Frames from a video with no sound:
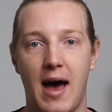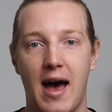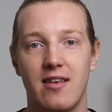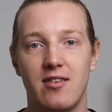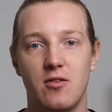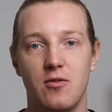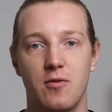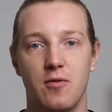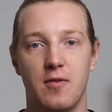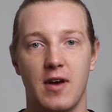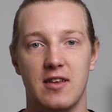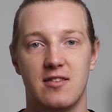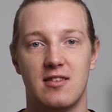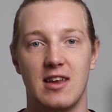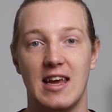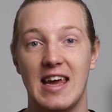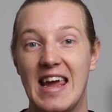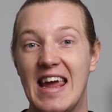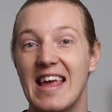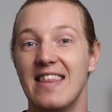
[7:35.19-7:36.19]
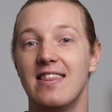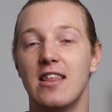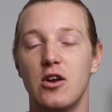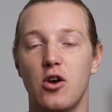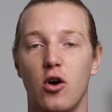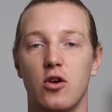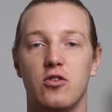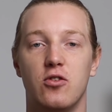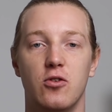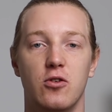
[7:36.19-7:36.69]
passive investing in the
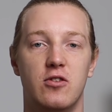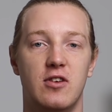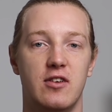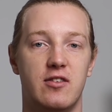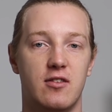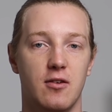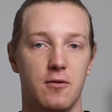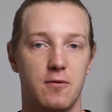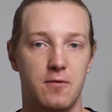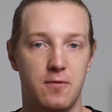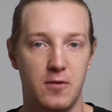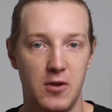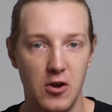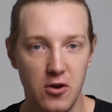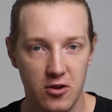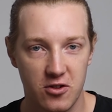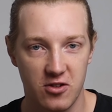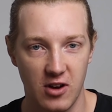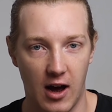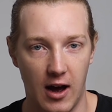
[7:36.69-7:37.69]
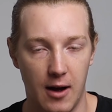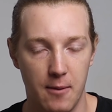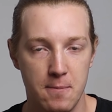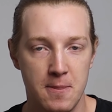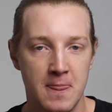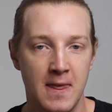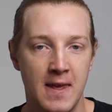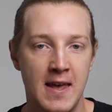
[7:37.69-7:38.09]
not too distant future.